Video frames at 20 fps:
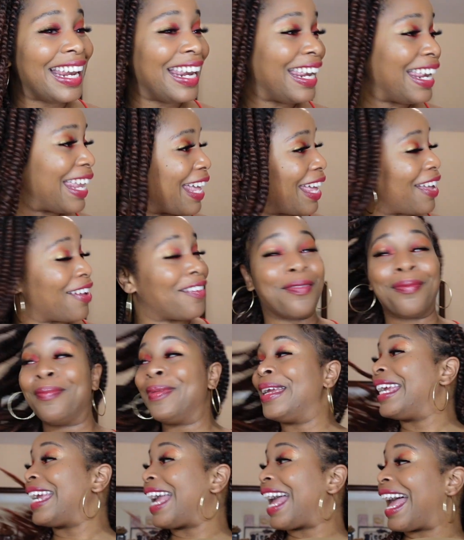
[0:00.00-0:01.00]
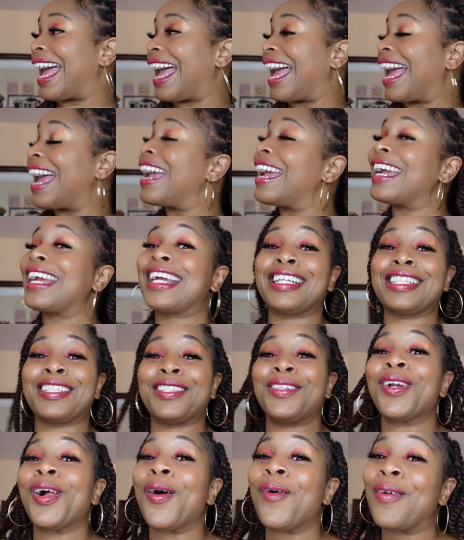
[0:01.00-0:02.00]
Left behind, because
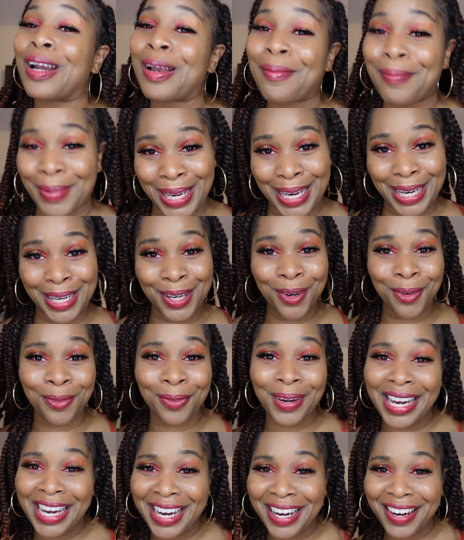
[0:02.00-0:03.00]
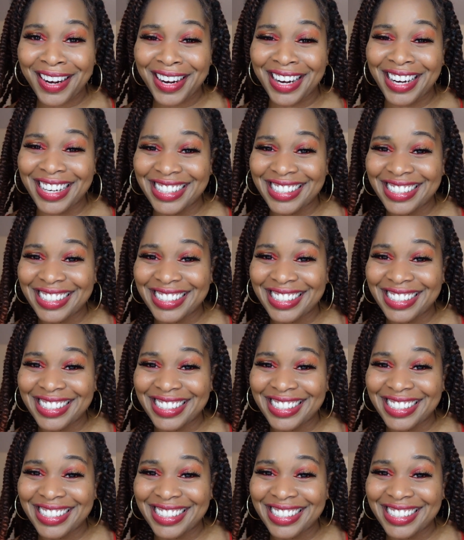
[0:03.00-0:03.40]
you don't want to be in the rear.